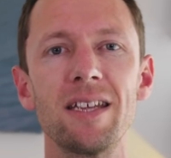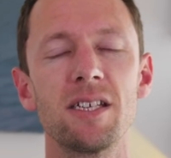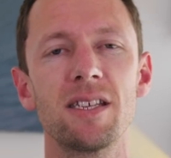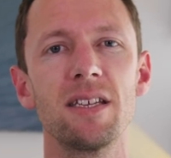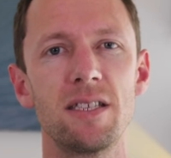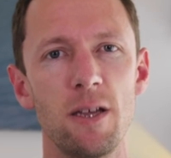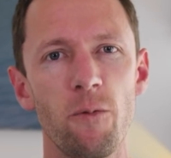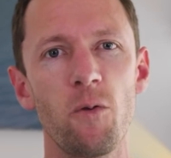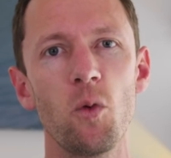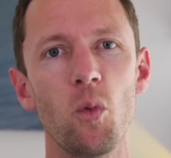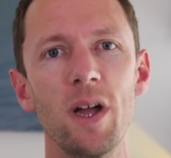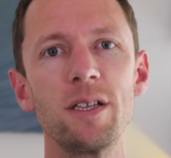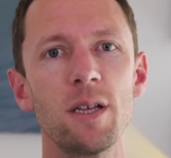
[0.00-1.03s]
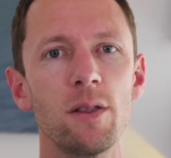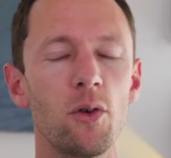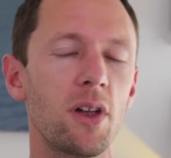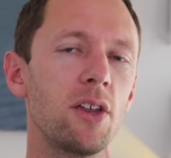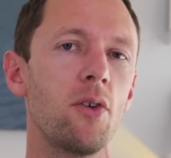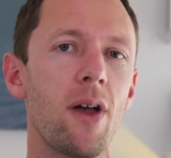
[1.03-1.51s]
It's just a different way to
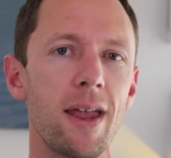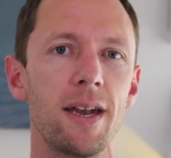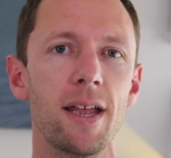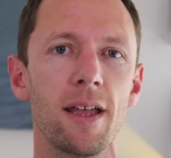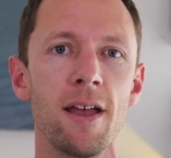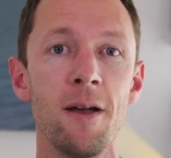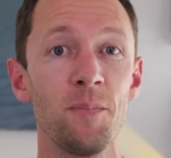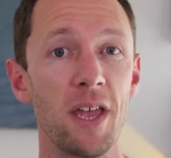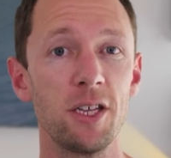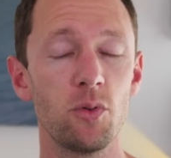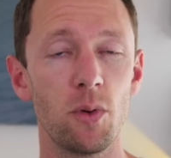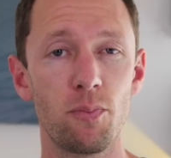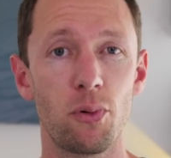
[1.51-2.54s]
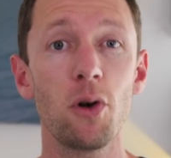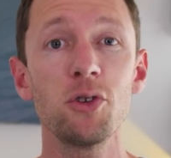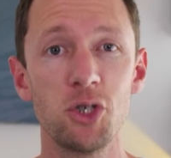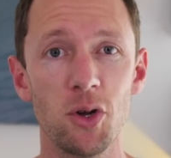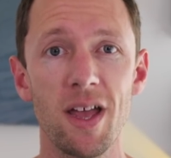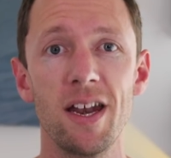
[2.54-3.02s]
look at your editing and to
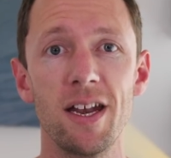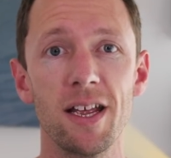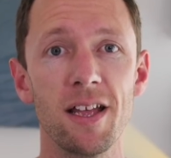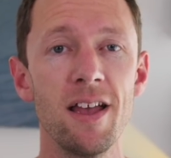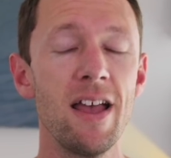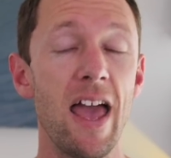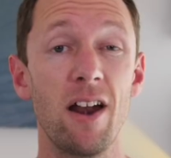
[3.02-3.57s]
approach your editing.